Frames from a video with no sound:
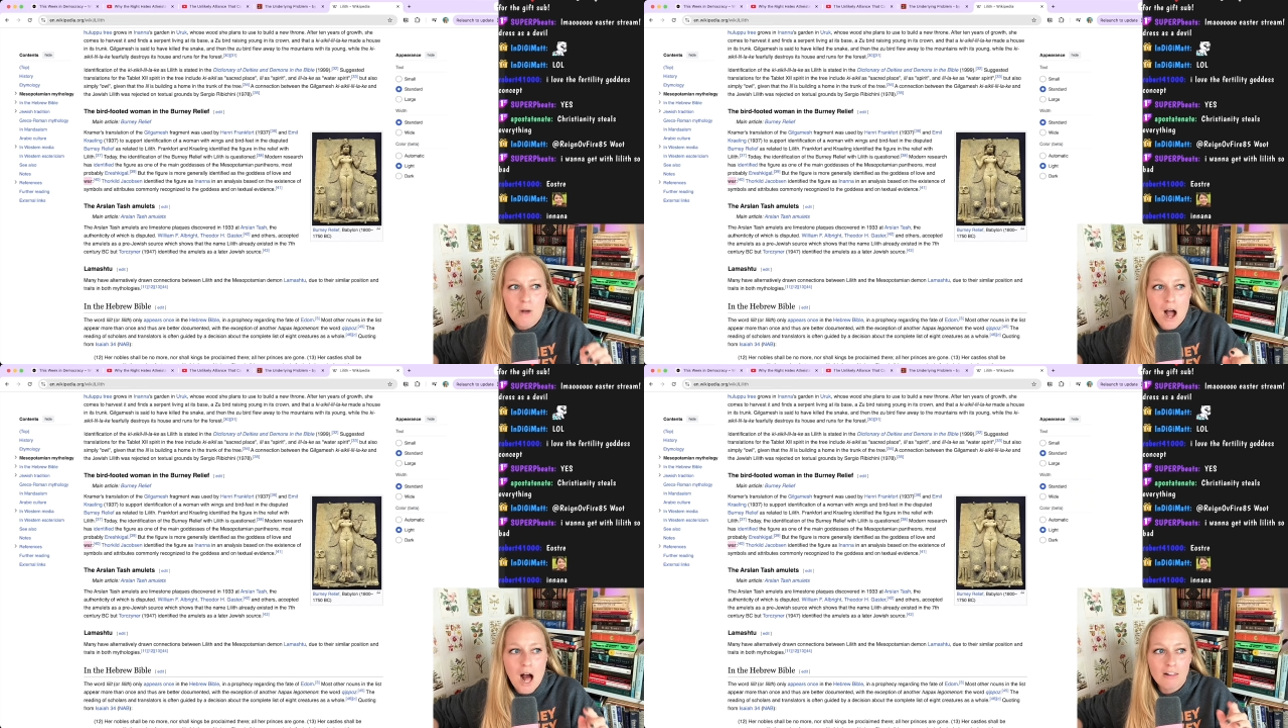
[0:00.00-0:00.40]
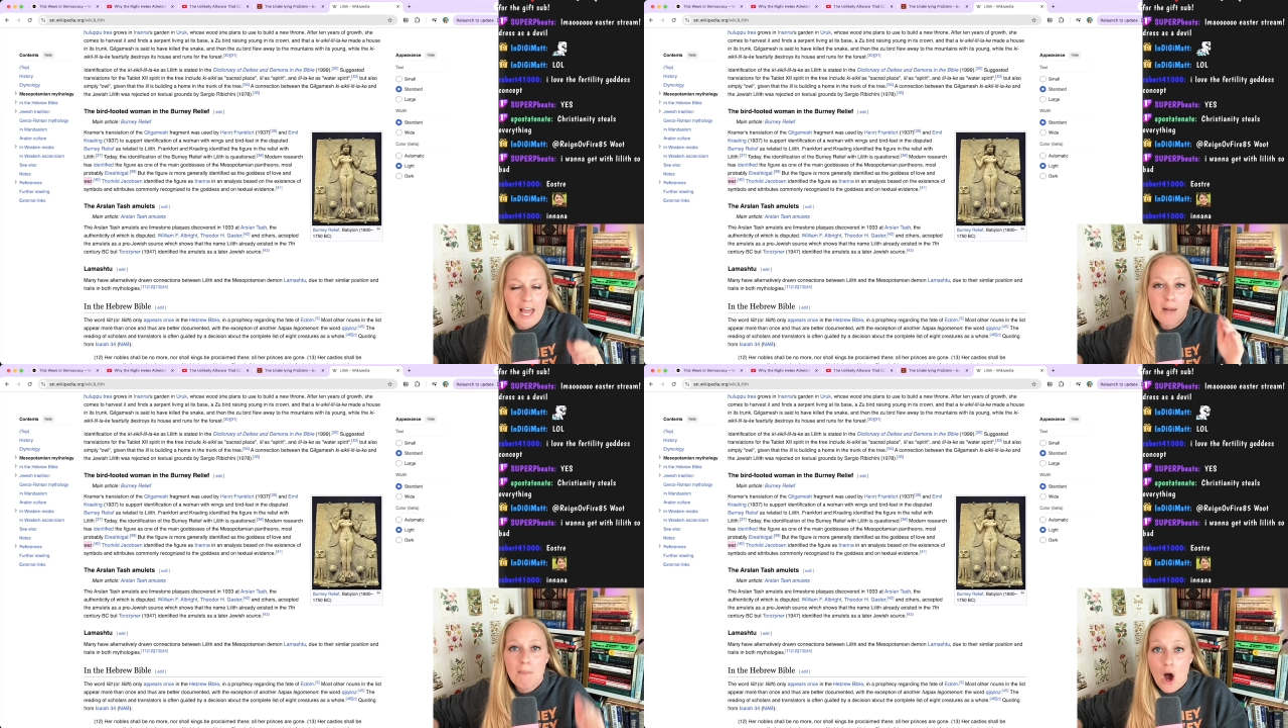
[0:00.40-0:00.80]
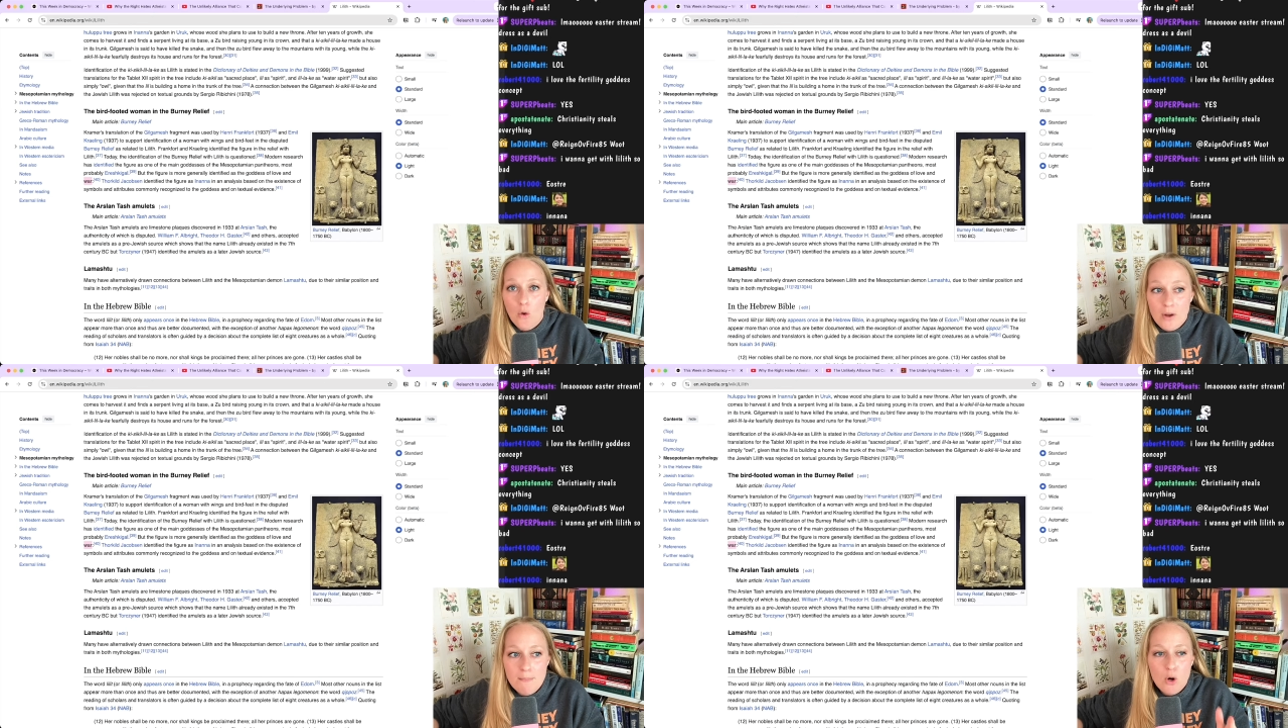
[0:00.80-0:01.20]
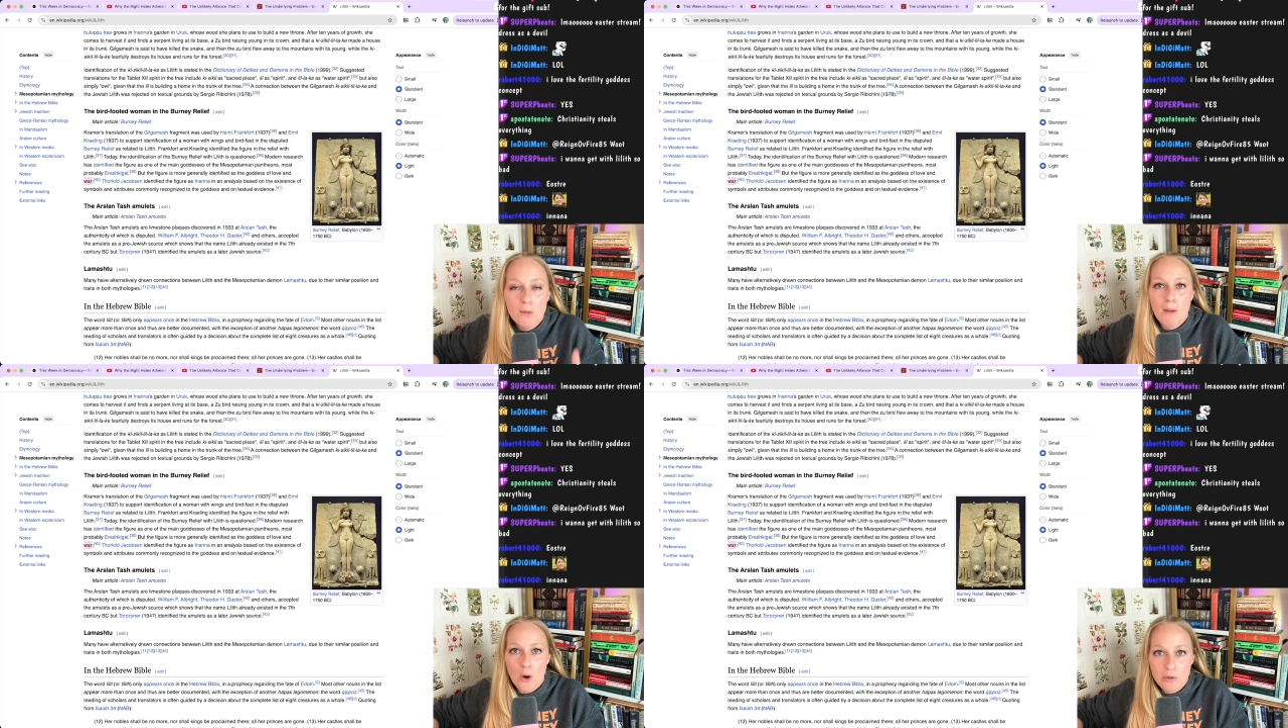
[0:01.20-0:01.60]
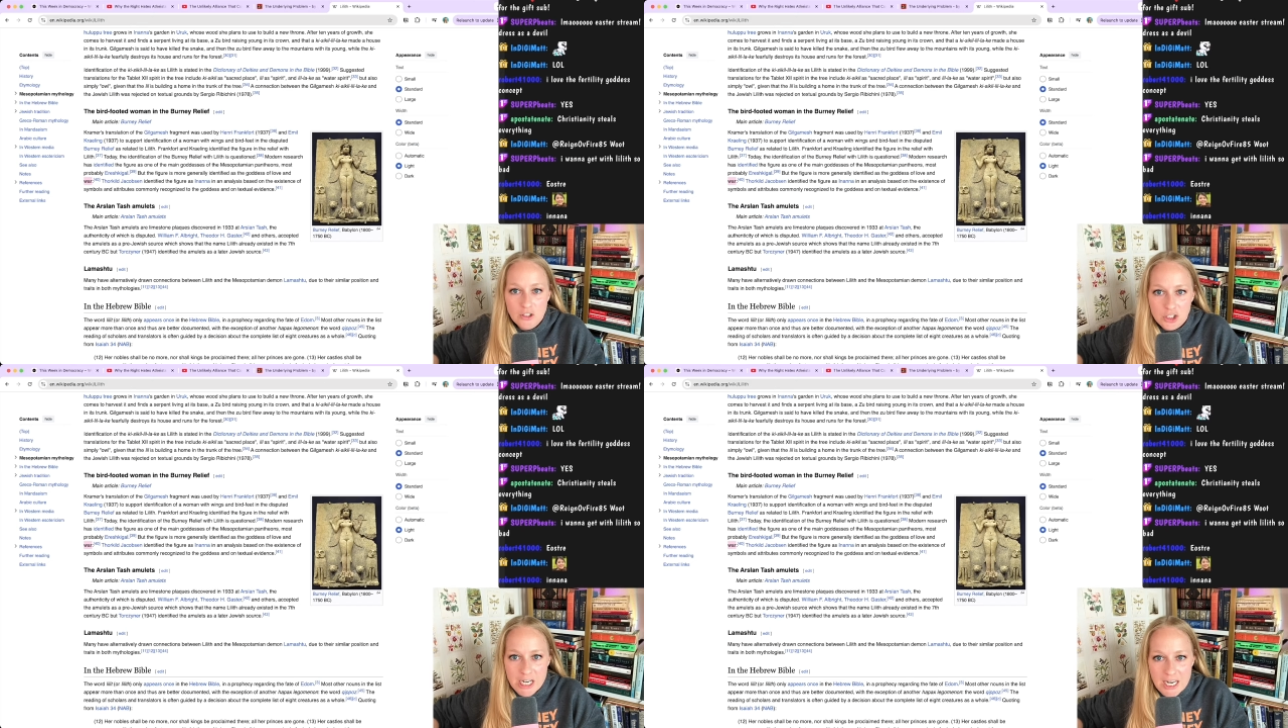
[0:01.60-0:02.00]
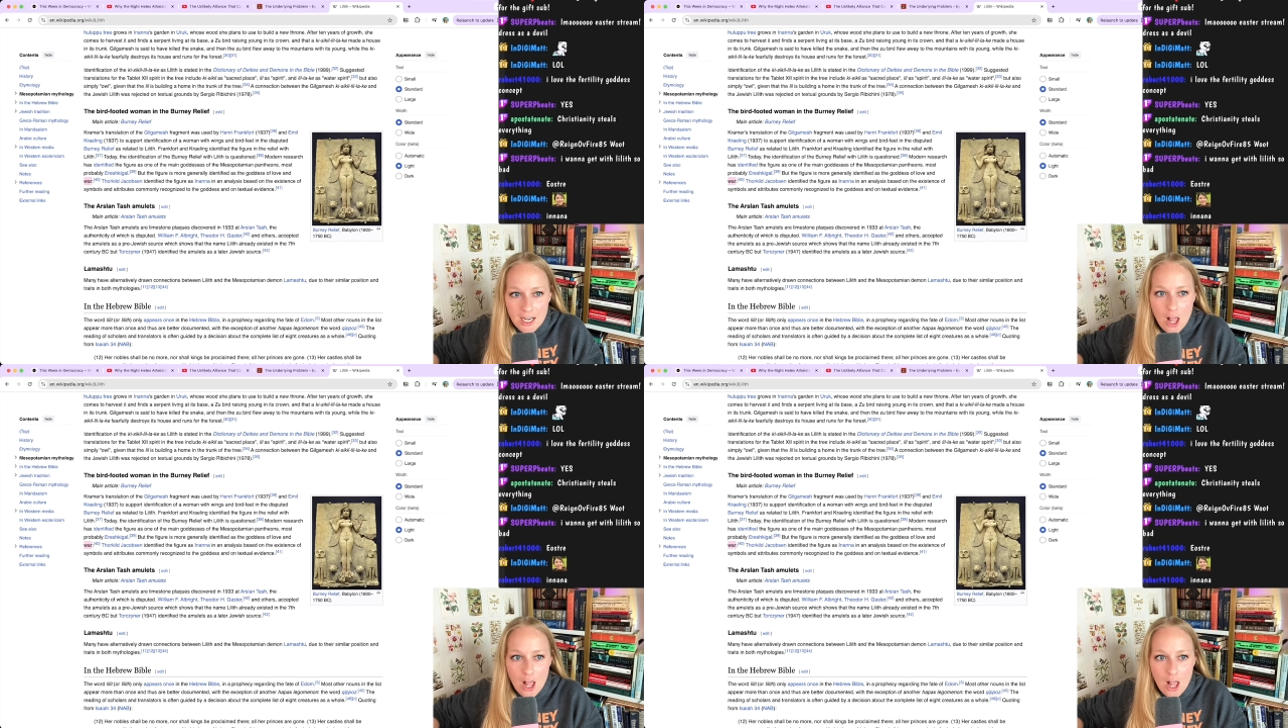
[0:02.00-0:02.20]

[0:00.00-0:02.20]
poem or poetry